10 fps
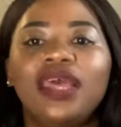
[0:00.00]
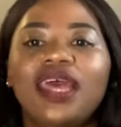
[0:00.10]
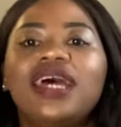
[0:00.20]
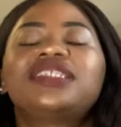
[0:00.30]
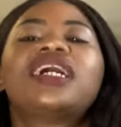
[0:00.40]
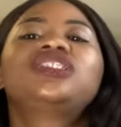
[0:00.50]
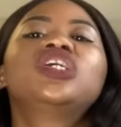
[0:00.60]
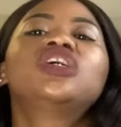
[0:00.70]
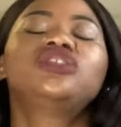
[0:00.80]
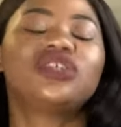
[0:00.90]
As I
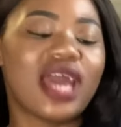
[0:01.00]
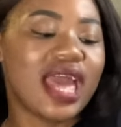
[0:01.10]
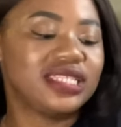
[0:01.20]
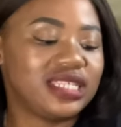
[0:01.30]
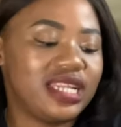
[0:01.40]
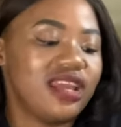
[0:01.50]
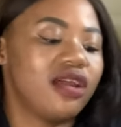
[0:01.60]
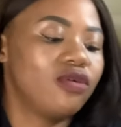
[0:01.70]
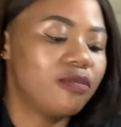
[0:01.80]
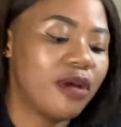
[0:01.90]
told you guys, Leon
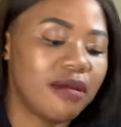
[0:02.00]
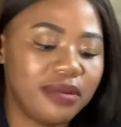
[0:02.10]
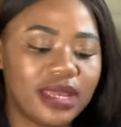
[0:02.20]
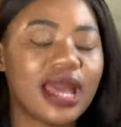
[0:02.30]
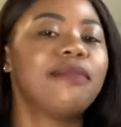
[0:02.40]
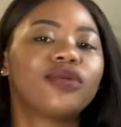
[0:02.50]
will probably come